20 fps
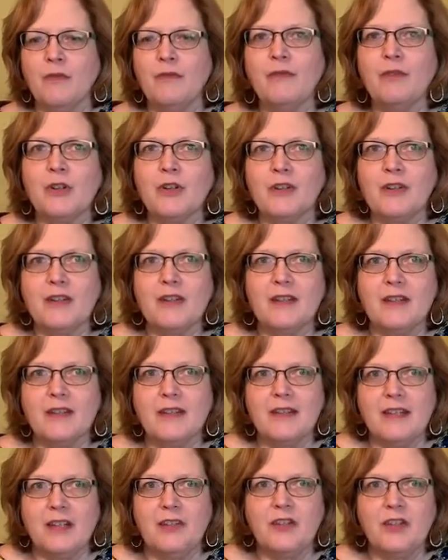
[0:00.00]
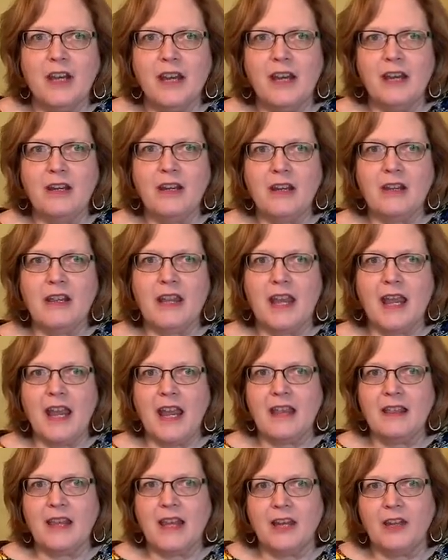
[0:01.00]
reverse stitching like,
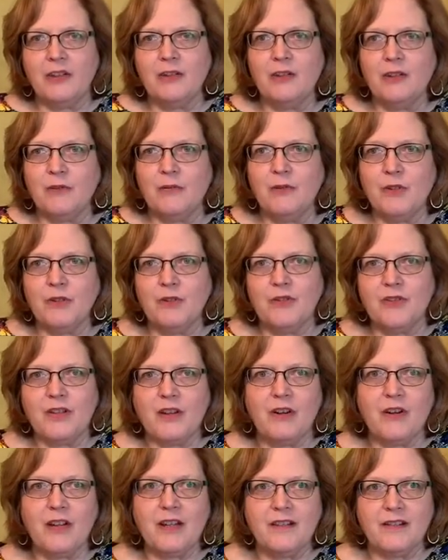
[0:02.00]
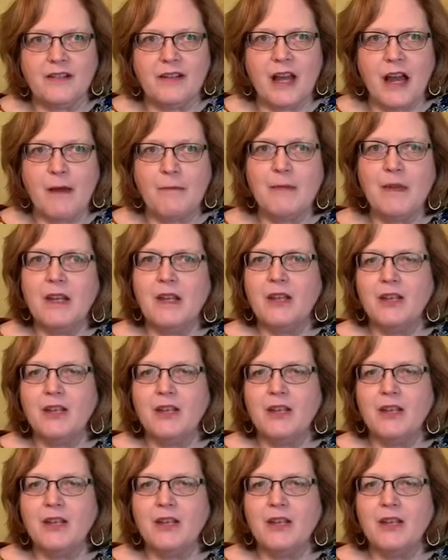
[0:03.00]
like you do when you start and stop.